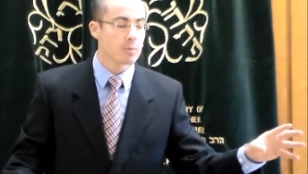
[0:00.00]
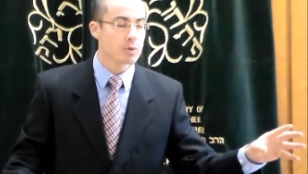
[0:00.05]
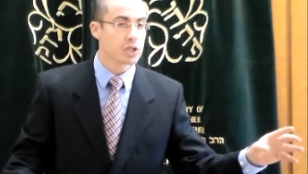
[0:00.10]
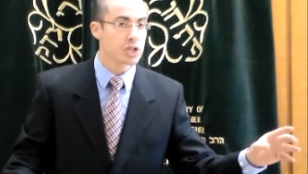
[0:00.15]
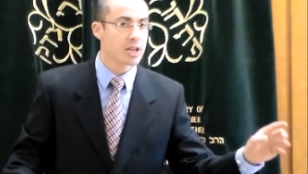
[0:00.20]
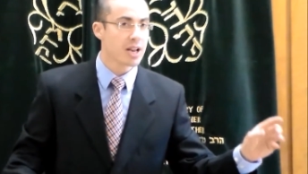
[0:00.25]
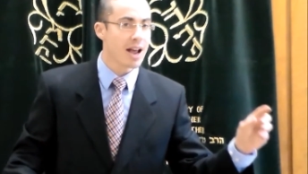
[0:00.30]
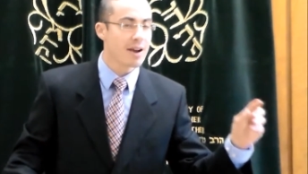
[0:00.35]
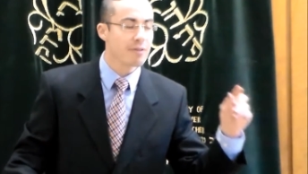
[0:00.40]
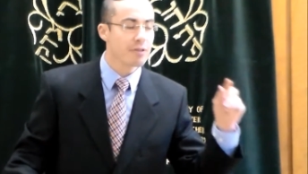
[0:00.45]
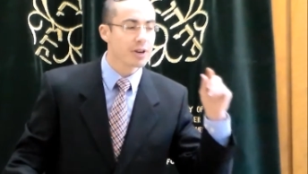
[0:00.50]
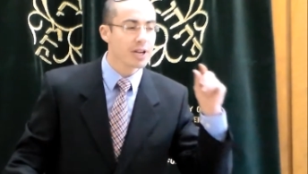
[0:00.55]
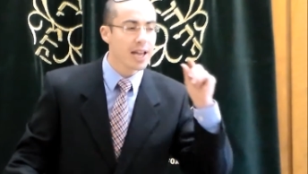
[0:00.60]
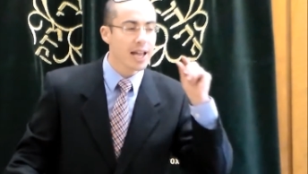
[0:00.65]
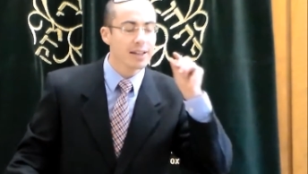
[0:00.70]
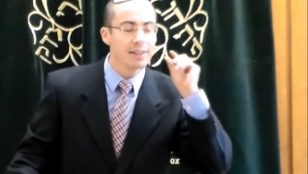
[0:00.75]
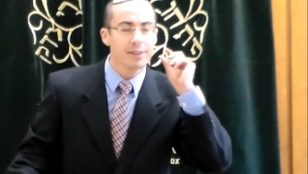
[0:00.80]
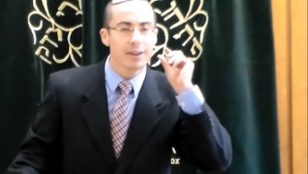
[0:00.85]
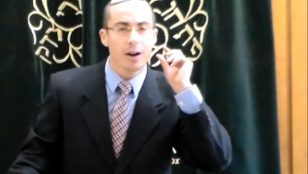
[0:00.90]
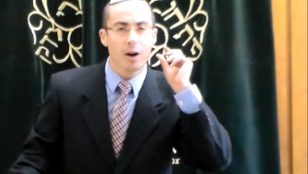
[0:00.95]
we should not
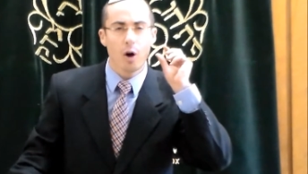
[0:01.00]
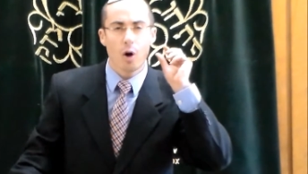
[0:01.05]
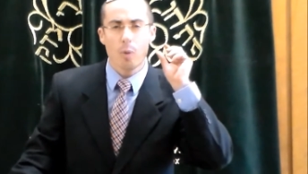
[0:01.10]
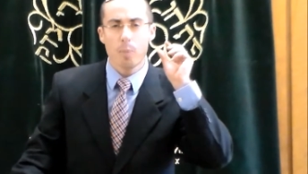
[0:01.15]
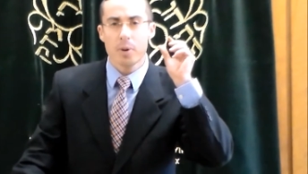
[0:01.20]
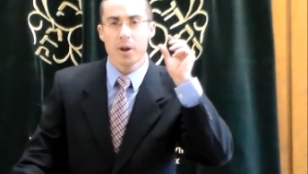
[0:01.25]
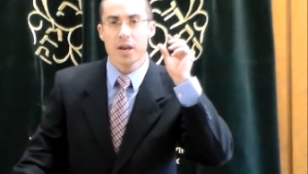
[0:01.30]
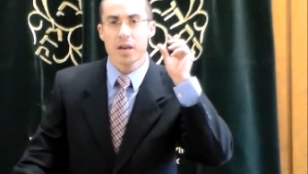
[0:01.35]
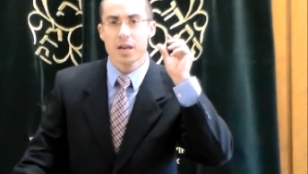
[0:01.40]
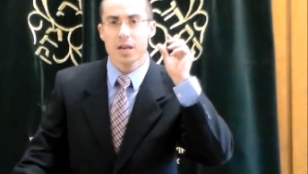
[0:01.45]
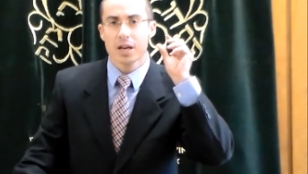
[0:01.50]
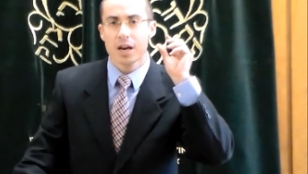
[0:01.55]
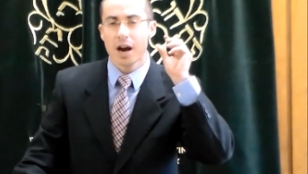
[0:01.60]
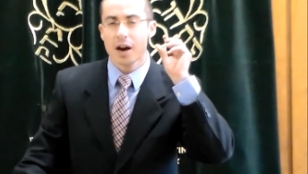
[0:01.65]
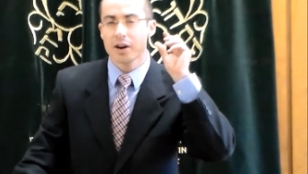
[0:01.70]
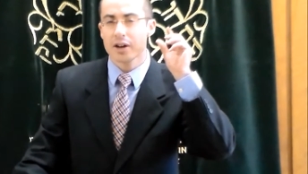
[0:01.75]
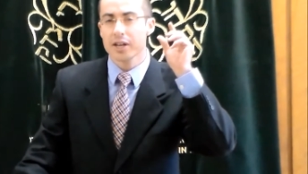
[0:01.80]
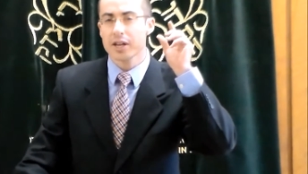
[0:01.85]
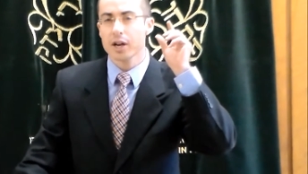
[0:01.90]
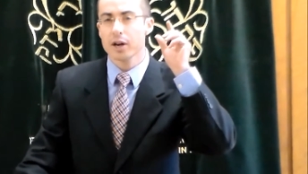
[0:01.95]
forget to open
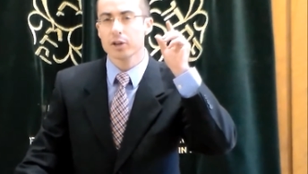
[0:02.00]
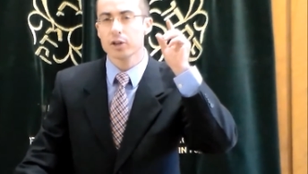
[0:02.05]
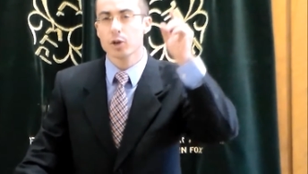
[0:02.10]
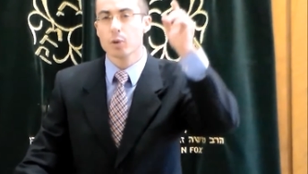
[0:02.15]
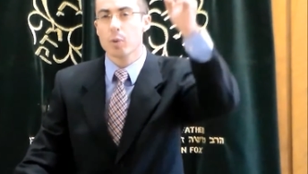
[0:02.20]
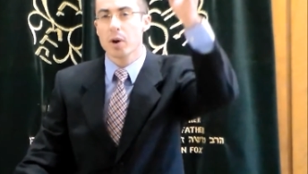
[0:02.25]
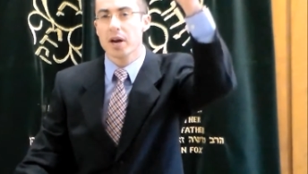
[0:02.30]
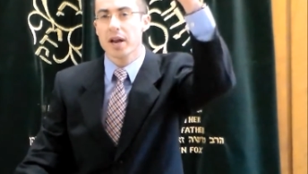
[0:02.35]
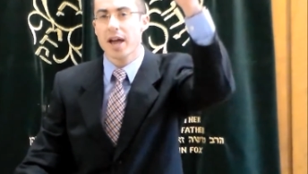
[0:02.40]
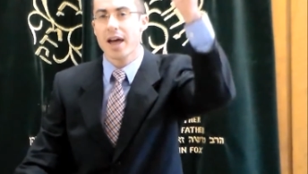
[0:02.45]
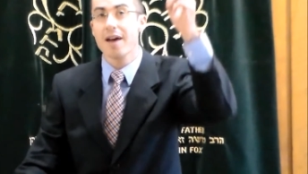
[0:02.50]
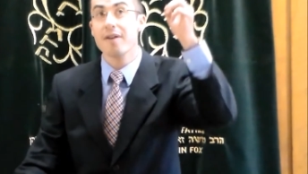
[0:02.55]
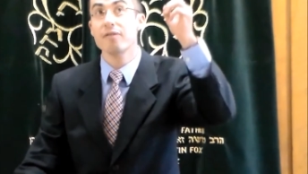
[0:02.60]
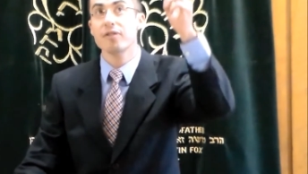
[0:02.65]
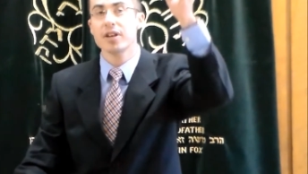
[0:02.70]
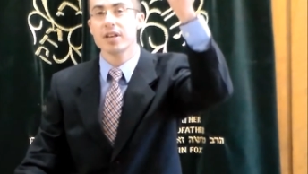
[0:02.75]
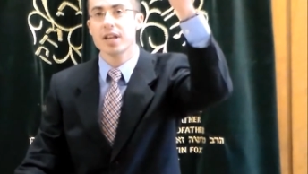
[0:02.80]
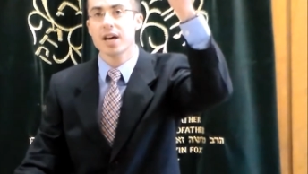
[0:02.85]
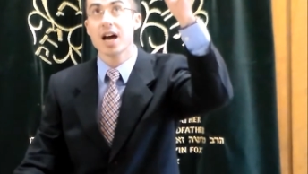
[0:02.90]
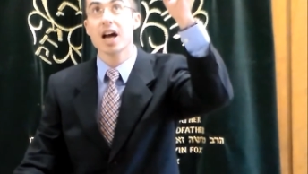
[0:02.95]
our ear to what
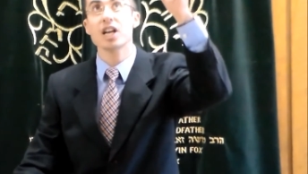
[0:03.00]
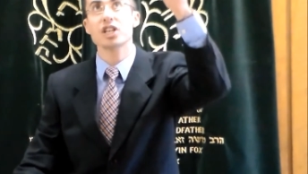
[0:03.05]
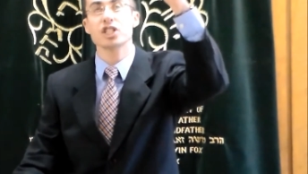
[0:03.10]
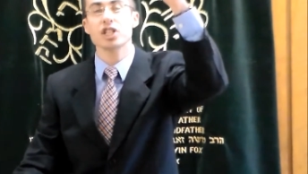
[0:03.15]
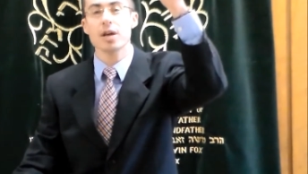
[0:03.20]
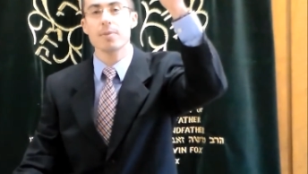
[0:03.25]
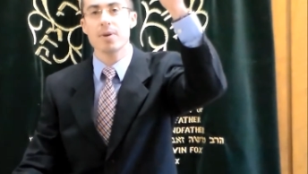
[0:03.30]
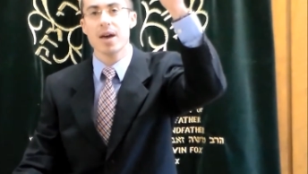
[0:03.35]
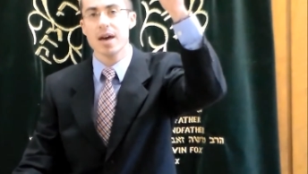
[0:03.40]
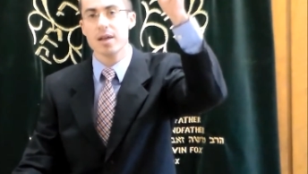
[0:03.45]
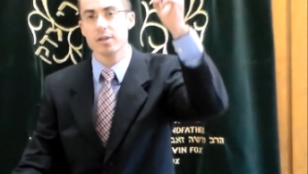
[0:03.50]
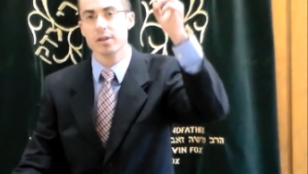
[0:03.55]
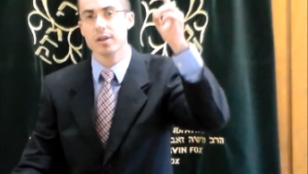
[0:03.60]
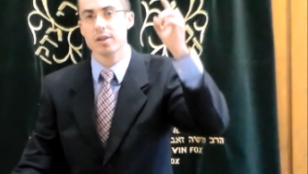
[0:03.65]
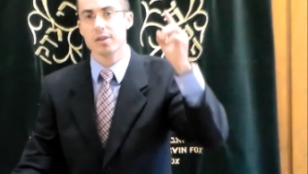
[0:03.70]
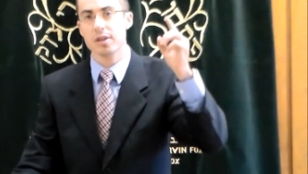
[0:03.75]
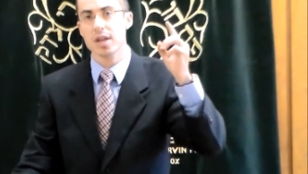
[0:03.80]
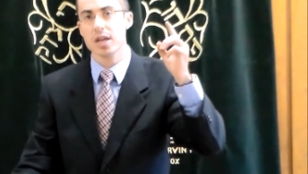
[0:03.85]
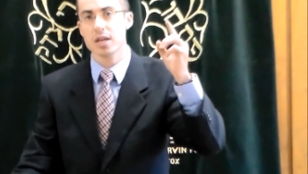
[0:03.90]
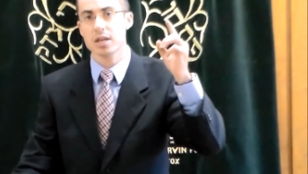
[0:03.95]
heaven, Hashem, has
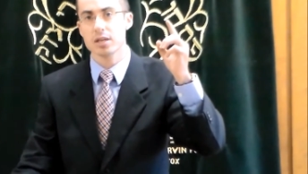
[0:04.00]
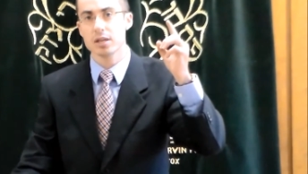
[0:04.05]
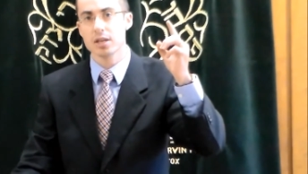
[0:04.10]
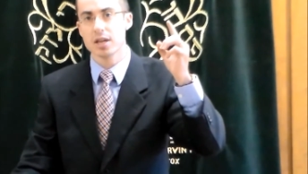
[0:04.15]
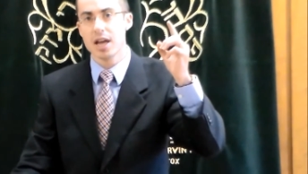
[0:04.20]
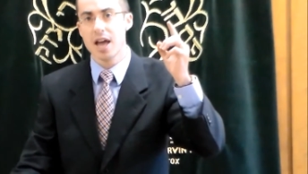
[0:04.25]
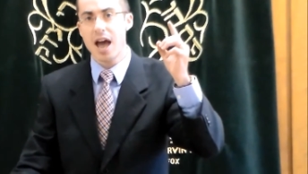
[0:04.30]
to say.